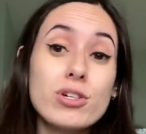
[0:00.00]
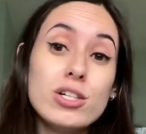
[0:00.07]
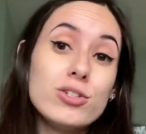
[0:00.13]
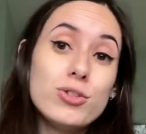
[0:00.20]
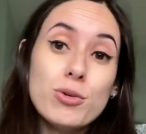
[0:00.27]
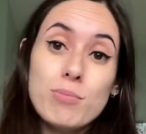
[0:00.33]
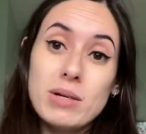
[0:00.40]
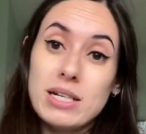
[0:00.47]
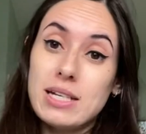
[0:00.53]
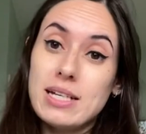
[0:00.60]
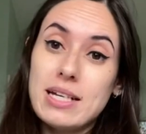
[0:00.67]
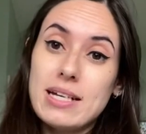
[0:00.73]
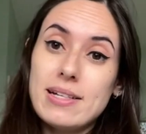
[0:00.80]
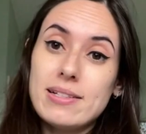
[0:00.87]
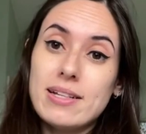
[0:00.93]

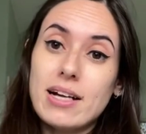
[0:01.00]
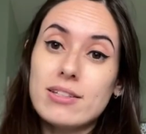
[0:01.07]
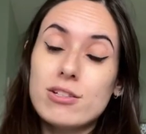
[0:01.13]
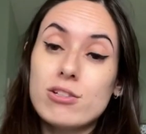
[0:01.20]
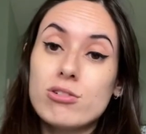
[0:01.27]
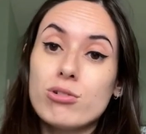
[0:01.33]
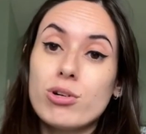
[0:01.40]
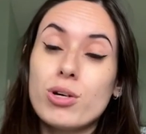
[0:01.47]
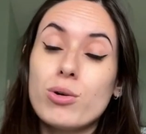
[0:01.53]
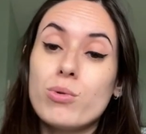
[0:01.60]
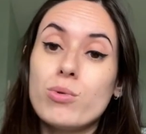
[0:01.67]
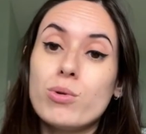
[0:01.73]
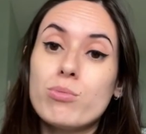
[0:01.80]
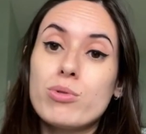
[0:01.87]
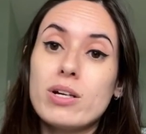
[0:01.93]
humidity that the soil
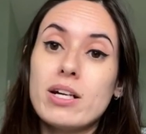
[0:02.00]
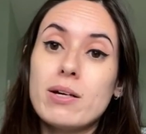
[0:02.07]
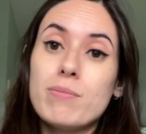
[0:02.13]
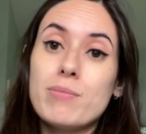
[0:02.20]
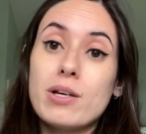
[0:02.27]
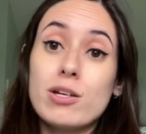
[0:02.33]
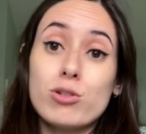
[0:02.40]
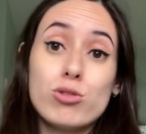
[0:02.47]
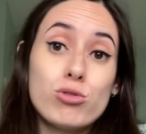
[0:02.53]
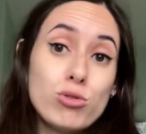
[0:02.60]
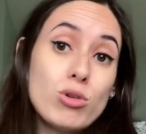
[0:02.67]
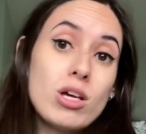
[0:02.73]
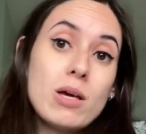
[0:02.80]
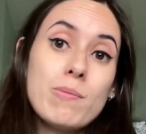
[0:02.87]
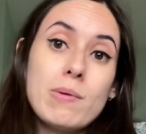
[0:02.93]
will bring because do
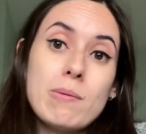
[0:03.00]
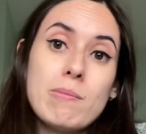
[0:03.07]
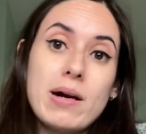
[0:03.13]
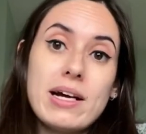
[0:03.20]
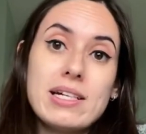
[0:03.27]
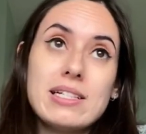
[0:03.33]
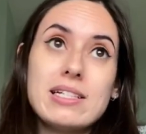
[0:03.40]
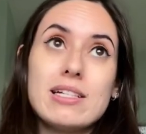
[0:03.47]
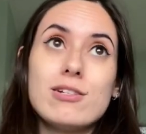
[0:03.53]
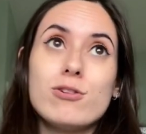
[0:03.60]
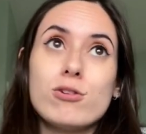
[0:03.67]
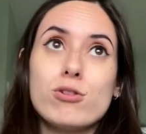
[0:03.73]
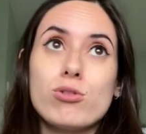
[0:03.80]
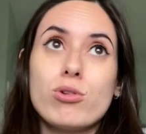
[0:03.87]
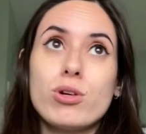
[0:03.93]
keep in mind the
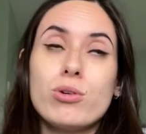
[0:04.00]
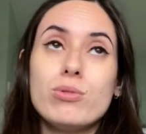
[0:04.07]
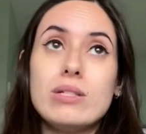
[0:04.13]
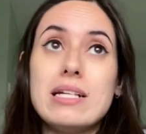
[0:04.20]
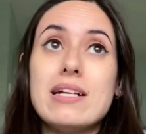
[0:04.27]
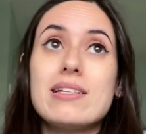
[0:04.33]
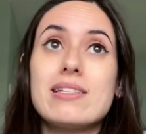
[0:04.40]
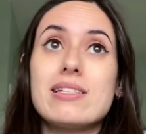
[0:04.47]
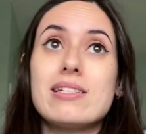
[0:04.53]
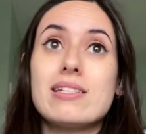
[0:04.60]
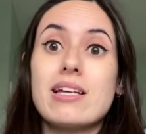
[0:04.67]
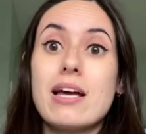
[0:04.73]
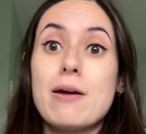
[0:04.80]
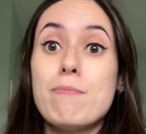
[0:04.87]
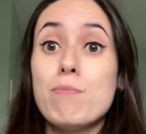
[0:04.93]
soil needs to
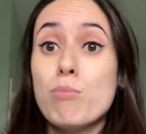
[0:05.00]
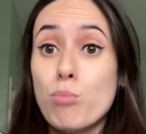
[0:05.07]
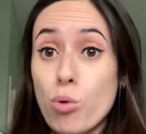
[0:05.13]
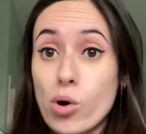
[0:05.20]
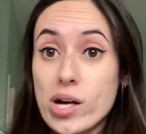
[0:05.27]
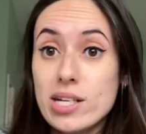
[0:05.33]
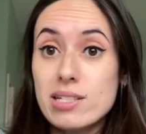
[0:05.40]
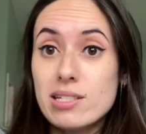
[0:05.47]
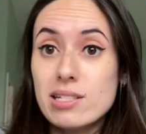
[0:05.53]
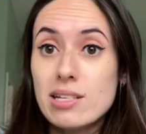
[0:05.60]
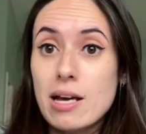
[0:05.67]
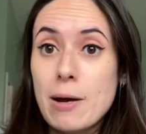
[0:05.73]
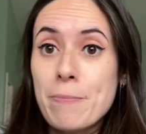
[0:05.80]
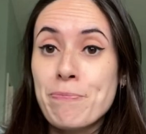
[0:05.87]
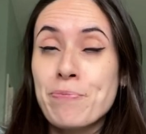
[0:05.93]
stay moist
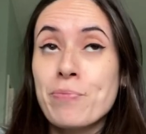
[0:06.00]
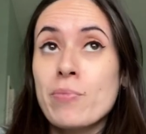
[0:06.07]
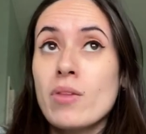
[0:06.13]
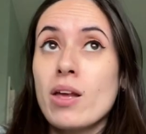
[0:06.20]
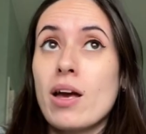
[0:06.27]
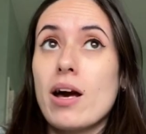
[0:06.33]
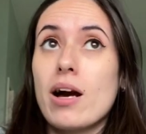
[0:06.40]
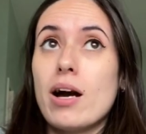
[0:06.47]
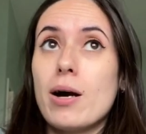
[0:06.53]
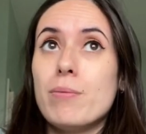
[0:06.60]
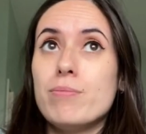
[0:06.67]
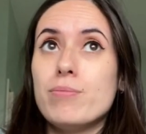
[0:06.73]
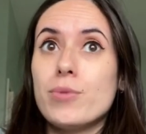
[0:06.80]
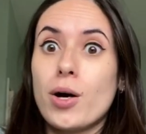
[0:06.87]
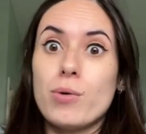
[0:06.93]
um,
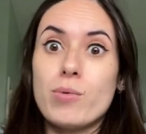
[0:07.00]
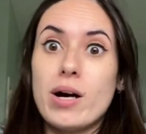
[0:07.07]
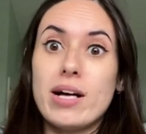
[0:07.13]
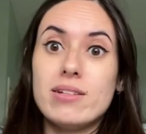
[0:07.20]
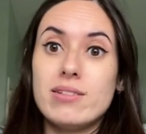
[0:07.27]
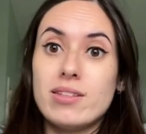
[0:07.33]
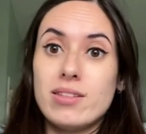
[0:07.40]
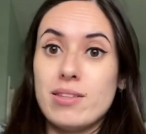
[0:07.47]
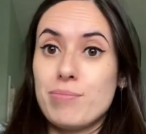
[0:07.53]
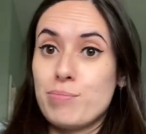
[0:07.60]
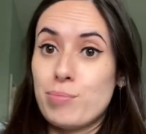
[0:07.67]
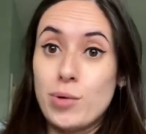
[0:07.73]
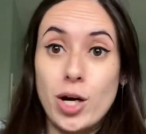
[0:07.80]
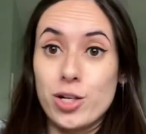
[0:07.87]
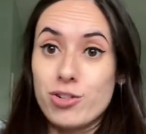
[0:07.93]
not wet
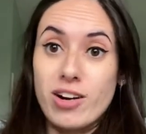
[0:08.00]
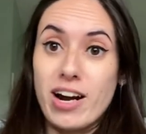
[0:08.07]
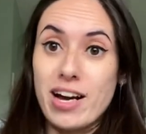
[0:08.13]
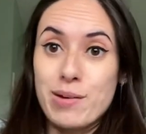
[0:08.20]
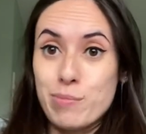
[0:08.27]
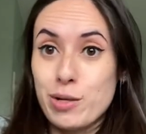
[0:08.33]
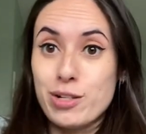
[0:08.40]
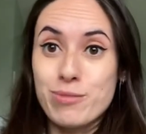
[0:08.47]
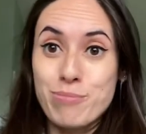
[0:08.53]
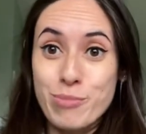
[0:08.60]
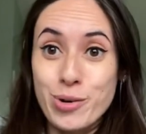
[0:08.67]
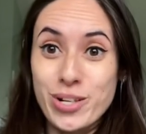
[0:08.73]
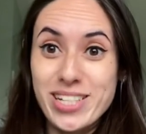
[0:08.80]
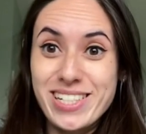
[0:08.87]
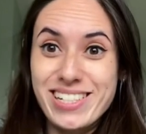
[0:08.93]
not dry but
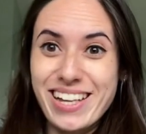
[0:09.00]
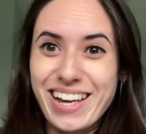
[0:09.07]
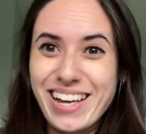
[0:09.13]
moist